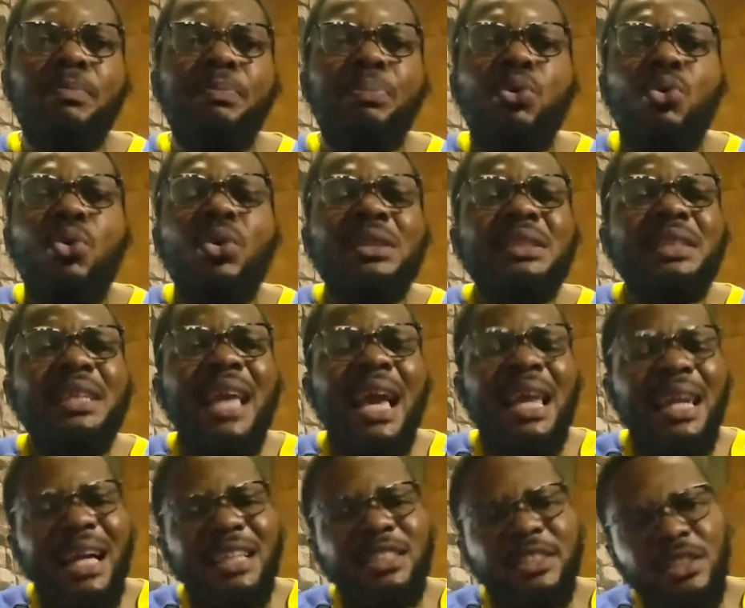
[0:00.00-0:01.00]
pull the
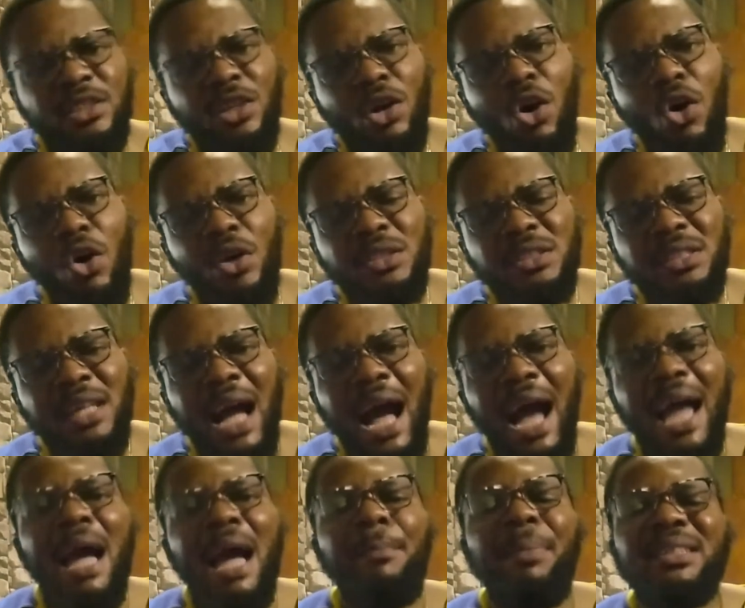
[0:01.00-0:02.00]
energy or the
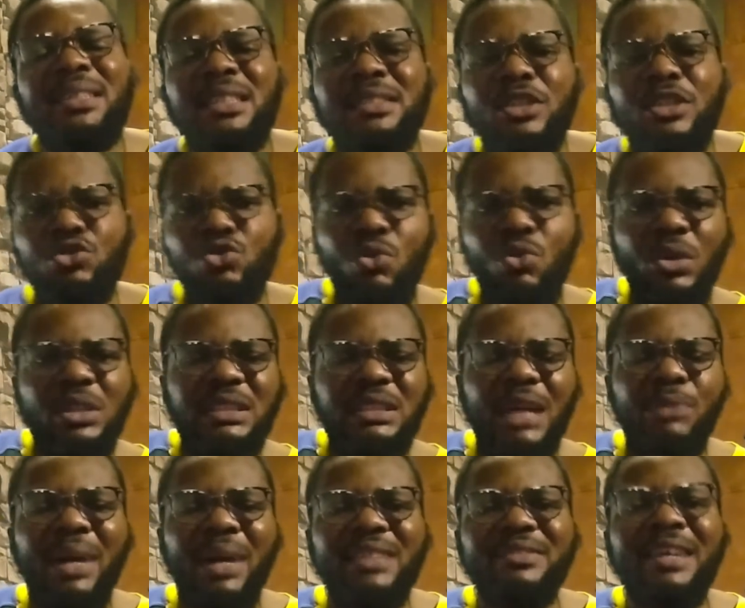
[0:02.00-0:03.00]
higher percentage to one
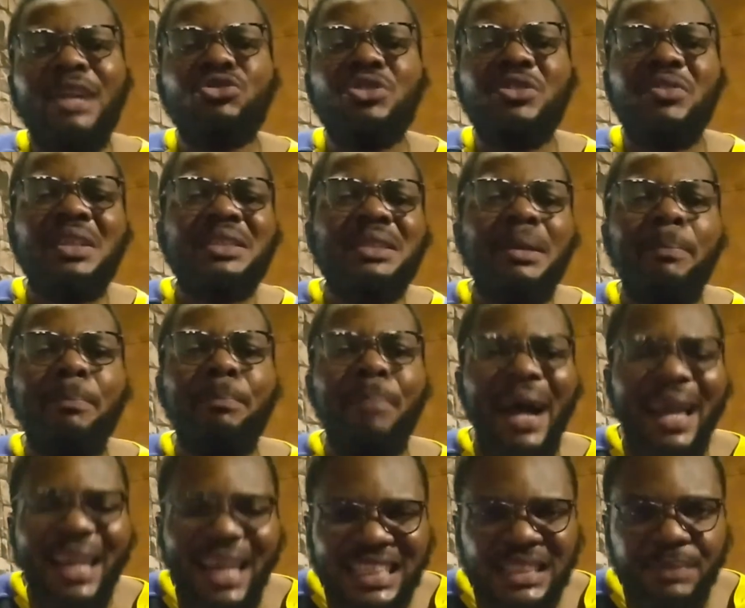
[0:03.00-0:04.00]
side. We are trying to create a
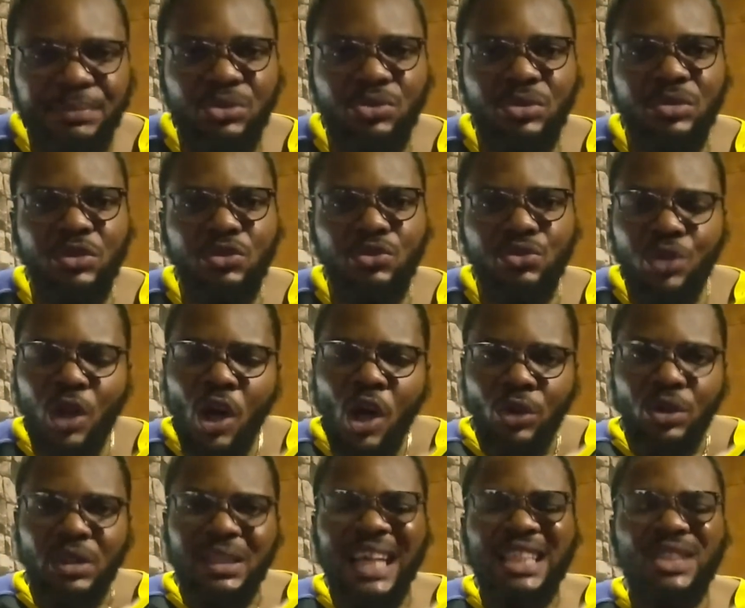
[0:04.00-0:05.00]
balance between the two,
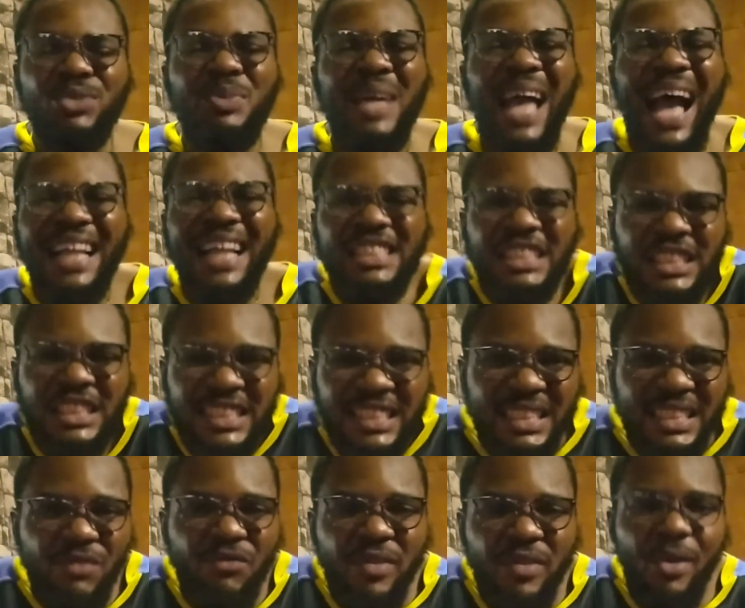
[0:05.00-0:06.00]
so that we are
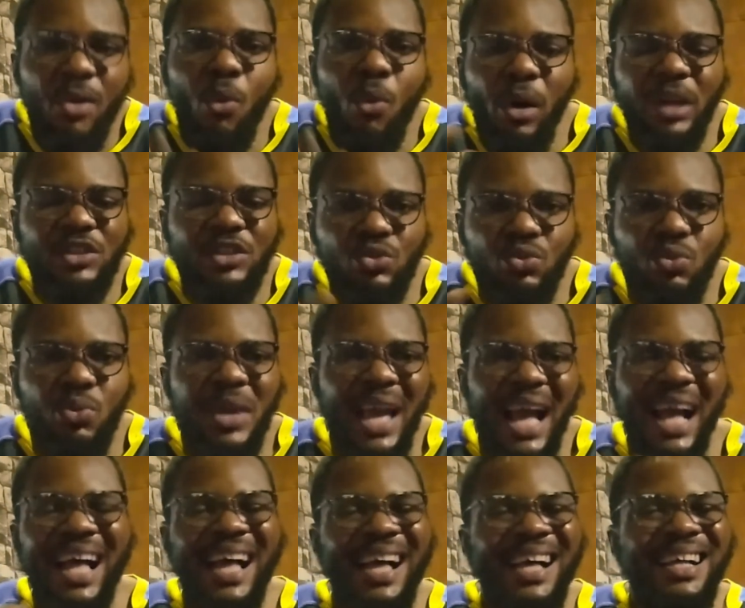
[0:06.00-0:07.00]
achieving what we
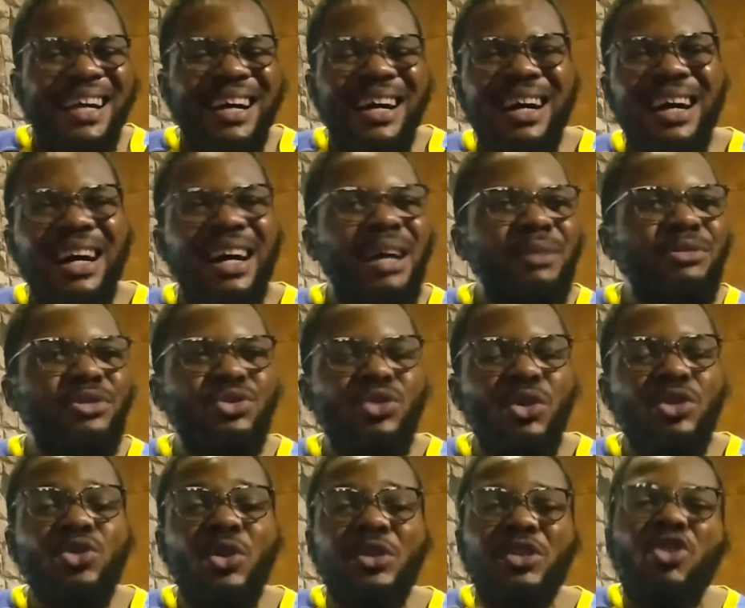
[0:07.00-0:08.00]
are,
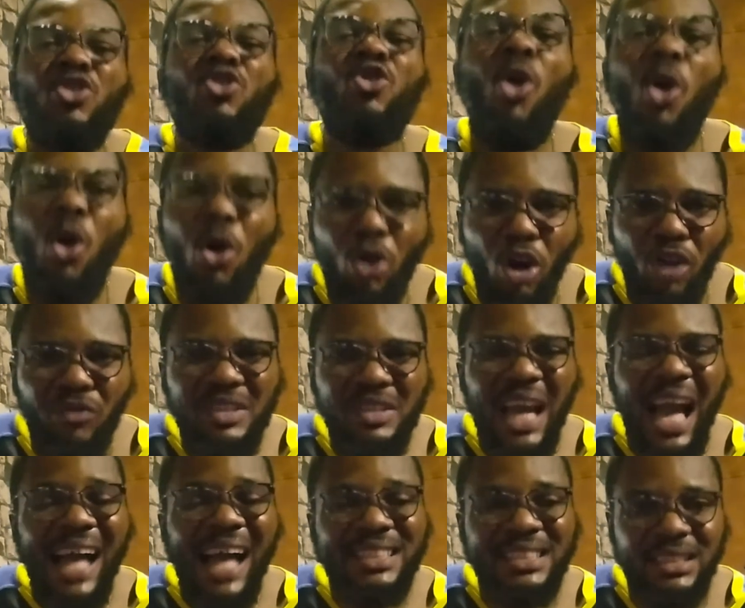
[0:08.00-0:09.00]
the goal of
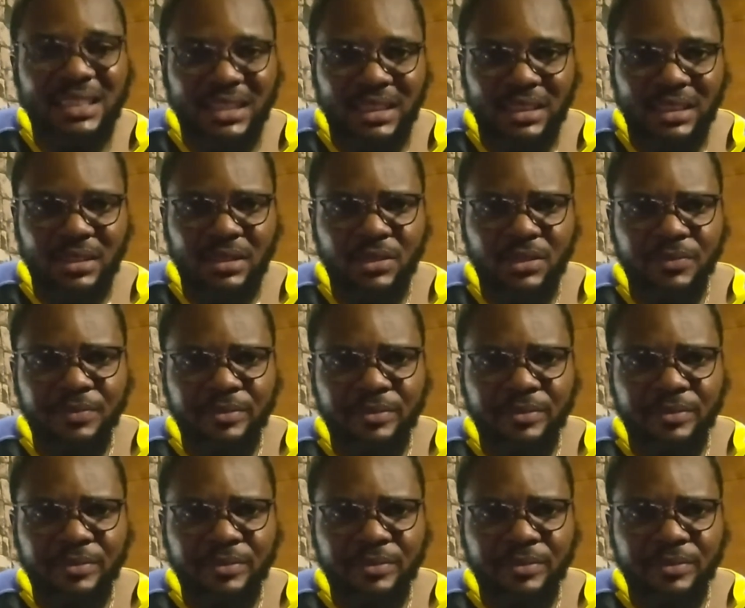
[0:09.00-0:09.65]
the artists.